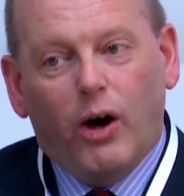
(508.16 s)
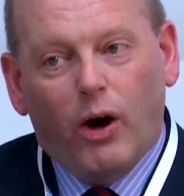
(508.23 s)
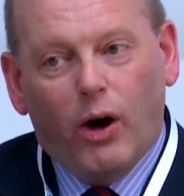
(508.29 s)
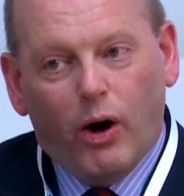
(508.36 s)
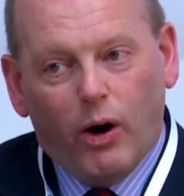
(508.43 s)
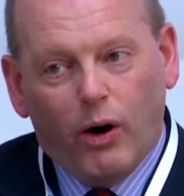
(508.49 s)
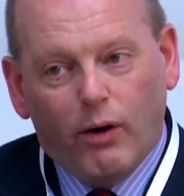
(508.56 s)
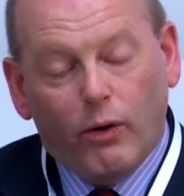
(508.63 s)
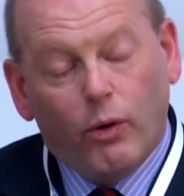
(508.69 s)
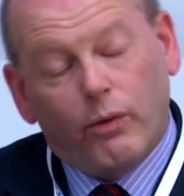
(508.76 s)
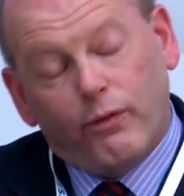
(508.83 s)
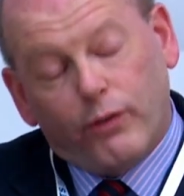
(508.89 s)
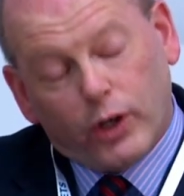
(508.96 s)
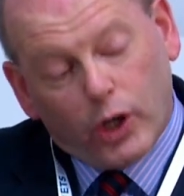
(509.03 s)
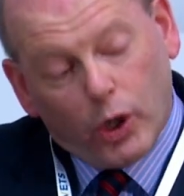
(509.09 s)
or
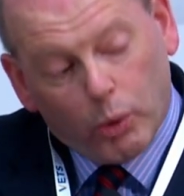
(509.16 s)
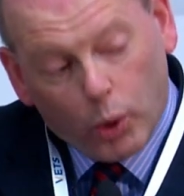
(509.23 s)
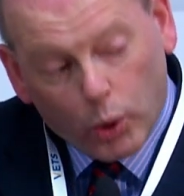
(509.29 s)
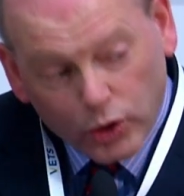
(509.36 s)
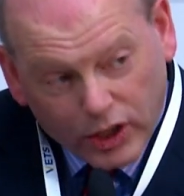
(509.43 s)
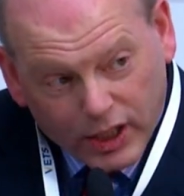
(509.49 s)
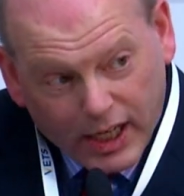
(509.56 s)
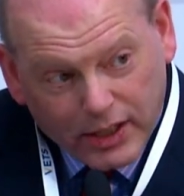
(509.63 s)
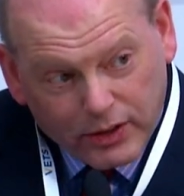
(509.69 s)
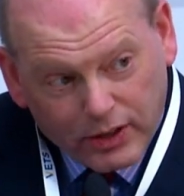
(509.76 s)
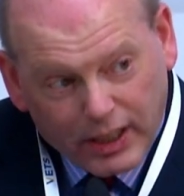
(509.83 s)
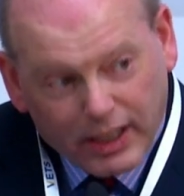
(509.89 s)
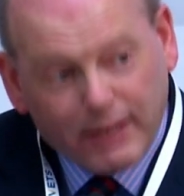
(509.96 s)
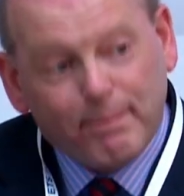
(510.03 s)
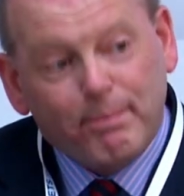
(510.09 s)
for
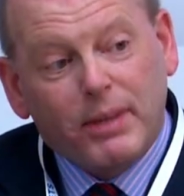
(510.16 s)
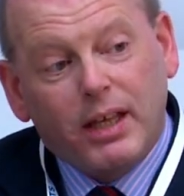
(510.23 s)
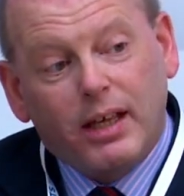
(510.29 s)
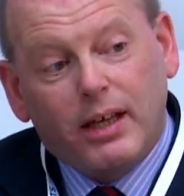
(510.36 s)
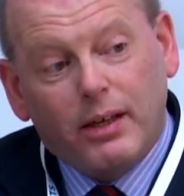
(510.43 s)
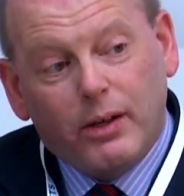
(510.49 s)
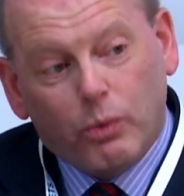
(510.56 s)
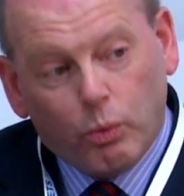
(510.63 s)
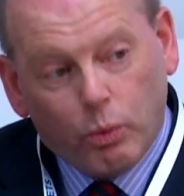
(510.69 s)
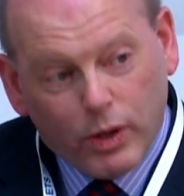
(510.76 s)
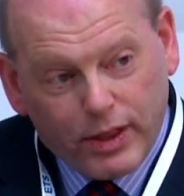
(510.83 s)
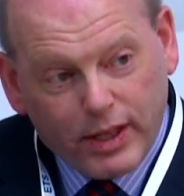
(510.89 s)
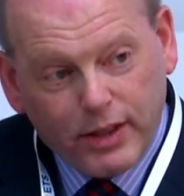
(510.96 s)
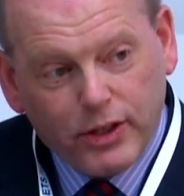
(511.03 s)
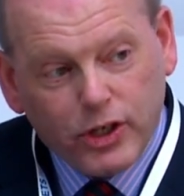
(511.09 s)
coordinating
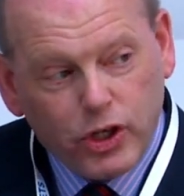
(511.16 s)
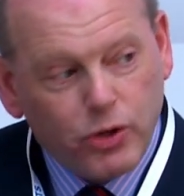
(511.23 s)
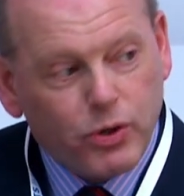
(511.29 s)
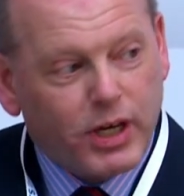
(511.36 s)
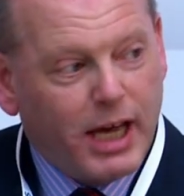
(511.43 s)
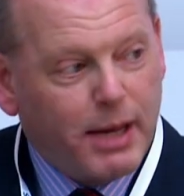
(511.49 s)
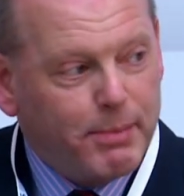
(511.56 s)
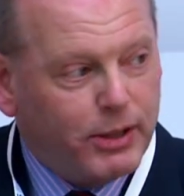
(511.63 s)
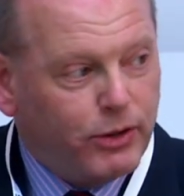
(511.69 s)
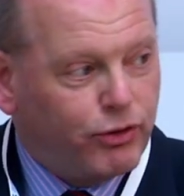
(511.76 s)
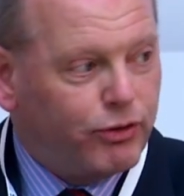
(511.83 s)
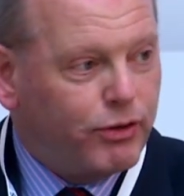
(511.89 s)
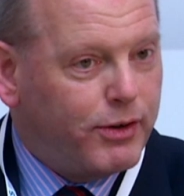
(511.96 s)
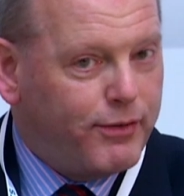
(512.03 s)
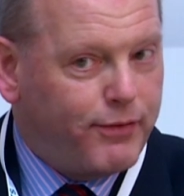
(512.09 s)
within the UK
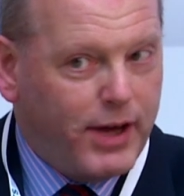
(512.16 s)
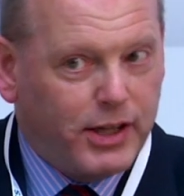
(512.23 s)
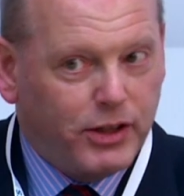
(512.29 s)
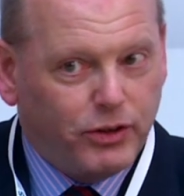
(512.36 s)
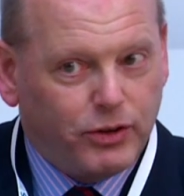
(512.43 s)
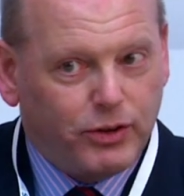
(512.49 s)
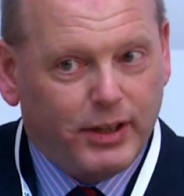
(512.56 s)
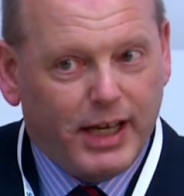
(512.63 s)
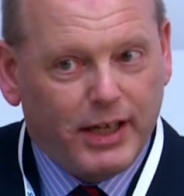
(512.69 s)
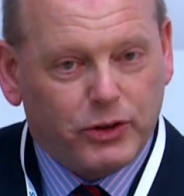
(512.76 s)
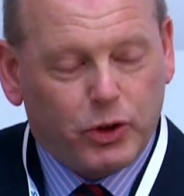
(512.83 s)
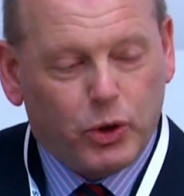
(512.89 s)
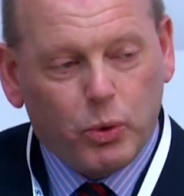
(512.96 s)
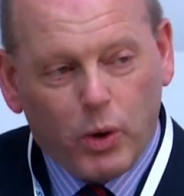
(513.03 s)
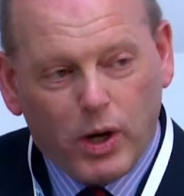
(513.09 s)
Ministry of Defence, and that's
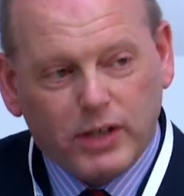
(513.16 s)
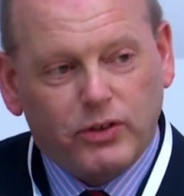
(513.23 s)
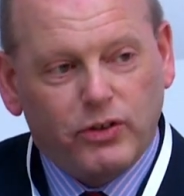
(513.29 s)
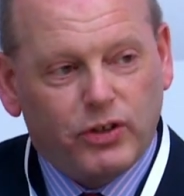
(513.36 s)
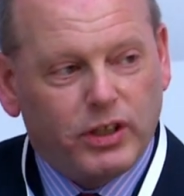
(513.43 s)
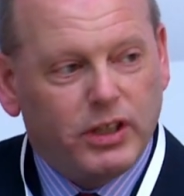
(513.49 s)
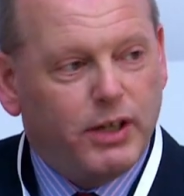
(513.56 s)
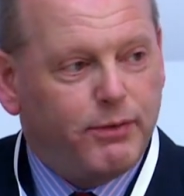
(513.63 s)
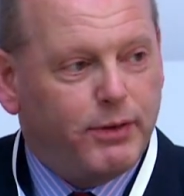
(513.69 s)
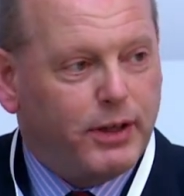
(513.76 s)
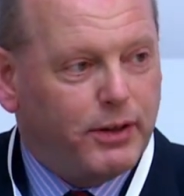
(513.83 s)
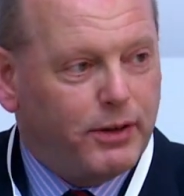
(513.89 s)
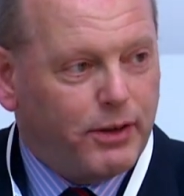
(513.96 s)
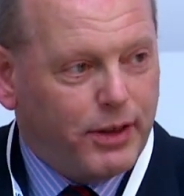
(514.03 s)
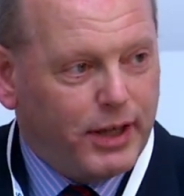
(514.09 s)
quite a
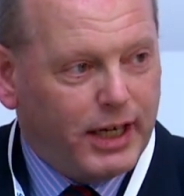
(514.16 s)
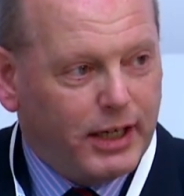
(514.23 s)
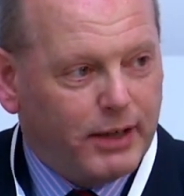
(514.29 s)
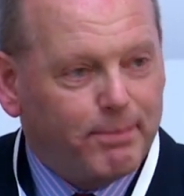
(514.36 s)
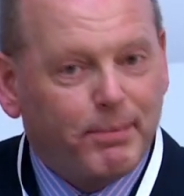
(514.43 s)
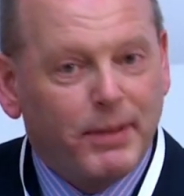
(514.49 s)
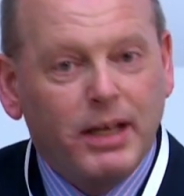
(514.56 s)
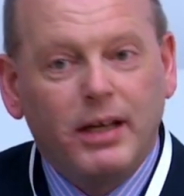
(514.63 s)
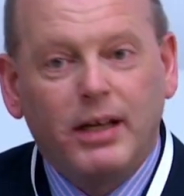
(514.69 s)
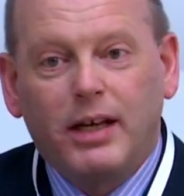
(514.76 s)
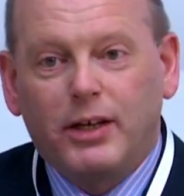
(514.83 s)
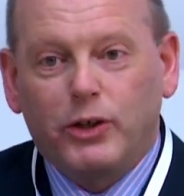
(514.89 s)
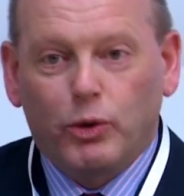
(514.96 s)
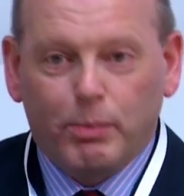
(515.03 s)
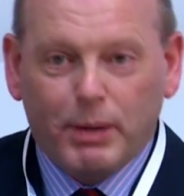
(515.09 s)
significant thing.
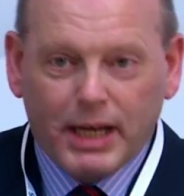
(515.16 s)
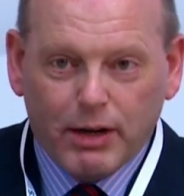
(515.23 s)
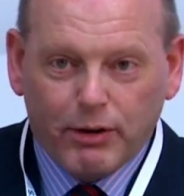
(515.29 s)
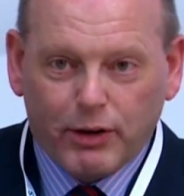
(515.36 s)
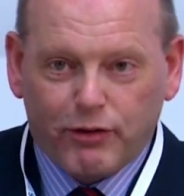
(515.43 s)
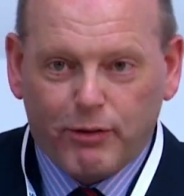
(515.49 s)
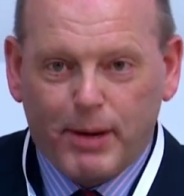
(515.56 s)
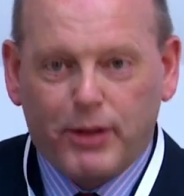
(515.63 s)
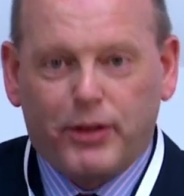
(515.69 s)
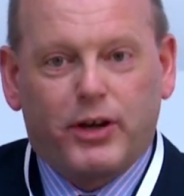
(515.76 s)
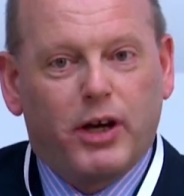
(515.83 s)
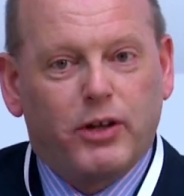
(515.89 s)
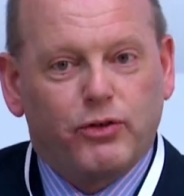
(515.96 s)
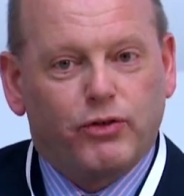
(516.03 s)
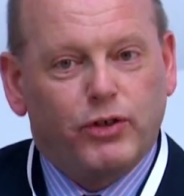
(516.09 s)
You'll be hearing from other
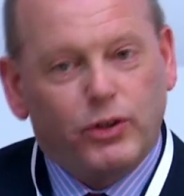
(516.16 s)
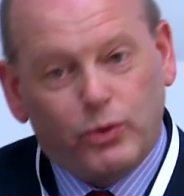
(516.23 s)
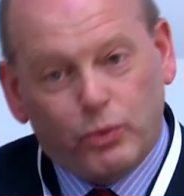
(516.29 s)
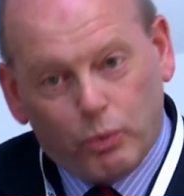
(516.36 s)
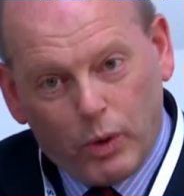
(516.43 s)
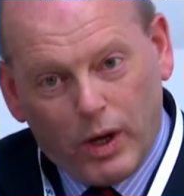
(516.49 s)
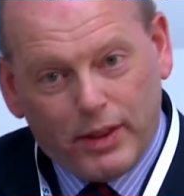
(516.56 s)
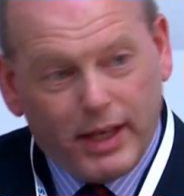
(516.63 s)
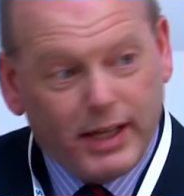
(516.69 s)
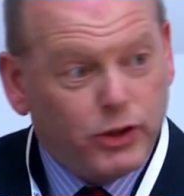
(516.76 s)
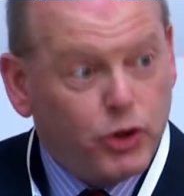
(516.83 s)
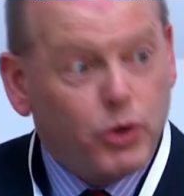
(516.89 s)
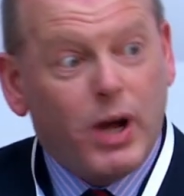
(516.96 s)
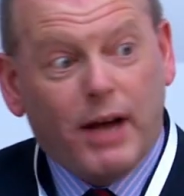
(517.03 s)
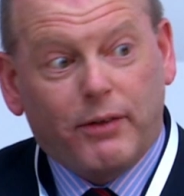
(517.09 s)
countries where they
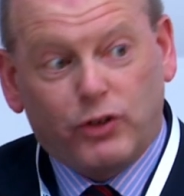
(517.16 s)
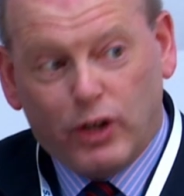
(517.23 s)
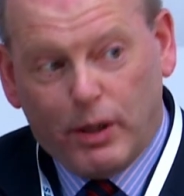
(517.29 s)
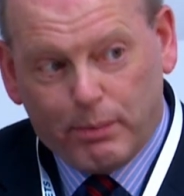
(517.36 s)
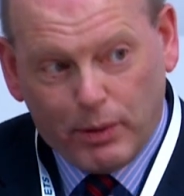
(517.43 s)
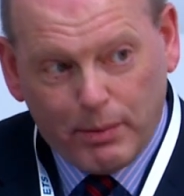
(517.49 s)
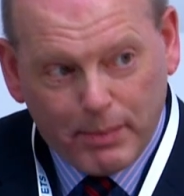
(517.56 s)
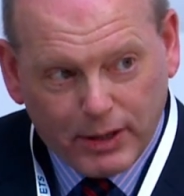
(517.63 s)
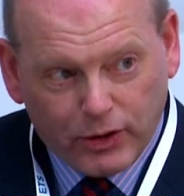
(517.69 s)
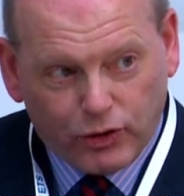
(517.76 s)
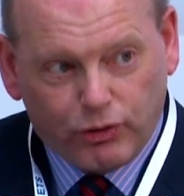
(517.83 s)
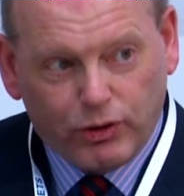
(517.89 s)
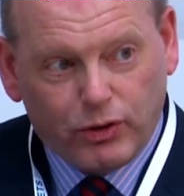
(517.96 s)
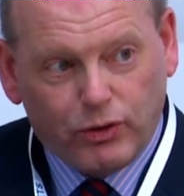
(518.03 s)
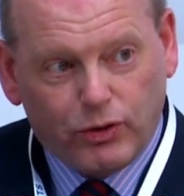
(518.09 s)
do have separate
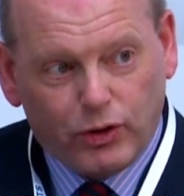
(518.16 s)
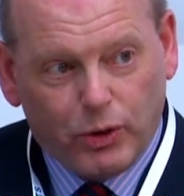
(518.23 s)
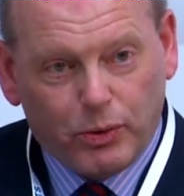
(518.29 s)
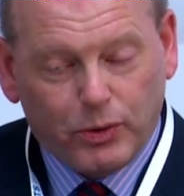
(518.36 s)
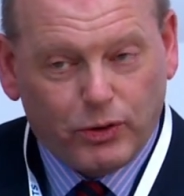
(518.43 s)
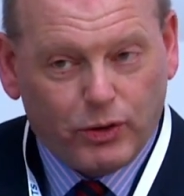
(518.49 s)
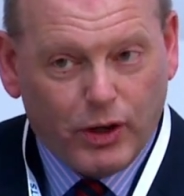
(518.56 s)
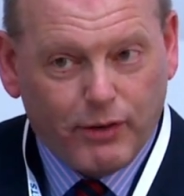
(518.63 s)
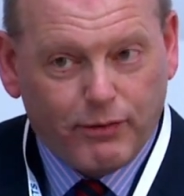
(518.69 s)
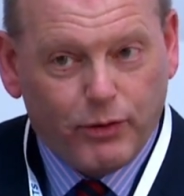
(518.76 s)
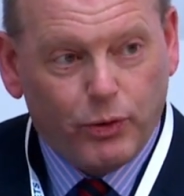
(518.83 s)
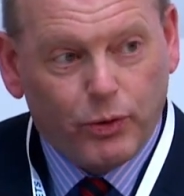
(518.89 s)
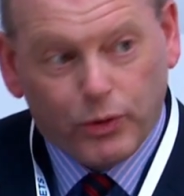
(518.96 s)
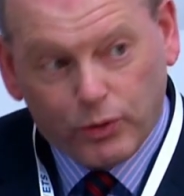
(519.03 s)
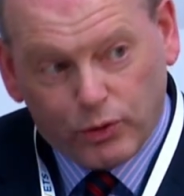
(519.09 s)
ministries and so on and so
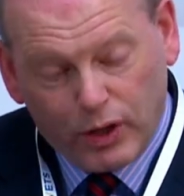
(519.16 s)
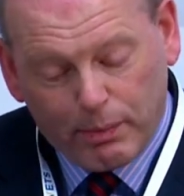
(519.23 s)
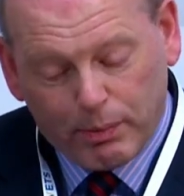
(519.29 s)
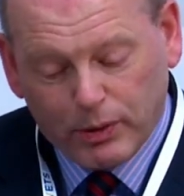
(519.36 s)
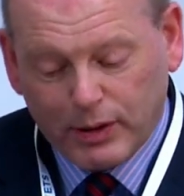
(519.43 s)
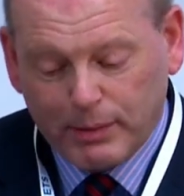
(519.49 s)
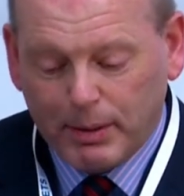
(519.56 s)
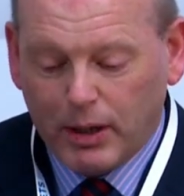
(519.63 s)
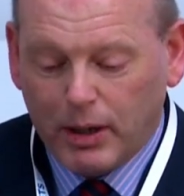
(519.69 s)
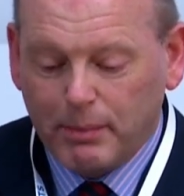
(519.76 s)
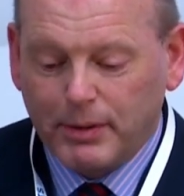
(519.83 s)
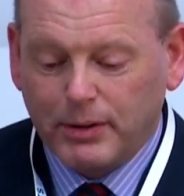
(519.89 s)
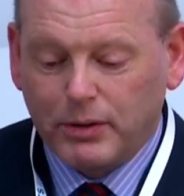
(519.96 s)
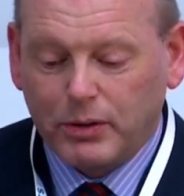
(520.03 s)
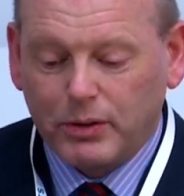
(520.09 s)
forth, or separate
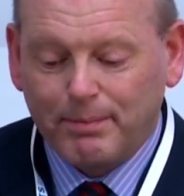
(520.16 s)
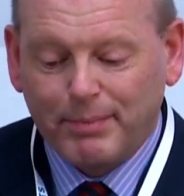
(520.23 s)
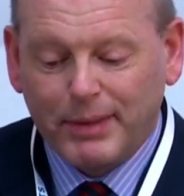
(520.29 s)
departments.